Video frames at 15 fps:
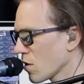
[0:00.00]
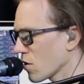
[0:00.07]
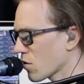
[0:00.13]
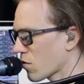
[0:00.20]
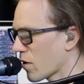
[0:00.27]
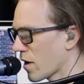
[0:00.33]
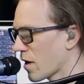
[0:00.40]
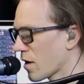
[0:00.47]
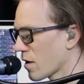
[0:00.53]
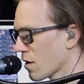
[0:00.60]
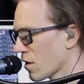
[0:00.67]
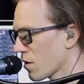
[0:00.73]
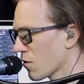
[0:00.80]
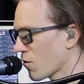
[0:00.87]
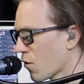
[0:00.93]
3,
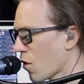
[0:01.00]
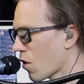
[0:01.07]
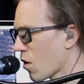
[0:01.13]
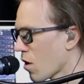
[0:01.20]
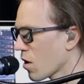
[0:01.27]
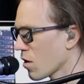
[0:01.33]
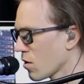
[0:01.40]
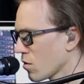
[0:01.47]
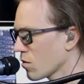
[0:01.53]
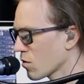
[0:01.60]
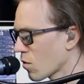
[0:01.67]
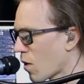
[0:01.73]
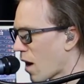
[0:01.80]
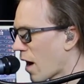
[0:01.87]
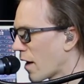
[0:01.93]
4.
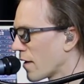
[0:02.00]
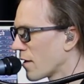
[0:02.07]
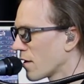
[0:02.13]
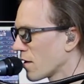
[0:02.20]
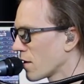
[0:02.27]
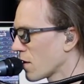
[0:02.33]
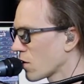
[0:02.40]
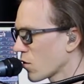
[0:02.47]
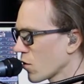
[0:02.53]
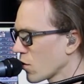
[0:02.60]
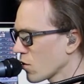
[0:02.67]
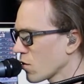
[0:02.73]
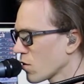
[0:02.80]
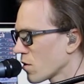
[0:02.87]
1, 2.